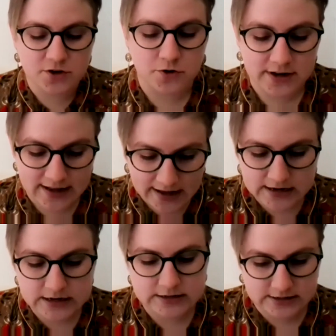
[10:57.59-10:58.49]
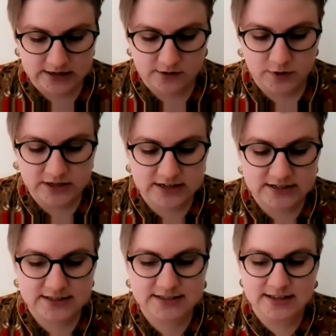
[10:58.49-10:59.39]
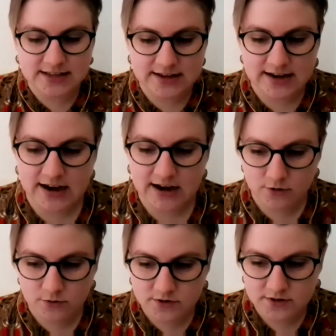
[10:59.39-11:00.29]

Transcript: organically, we didn't seek out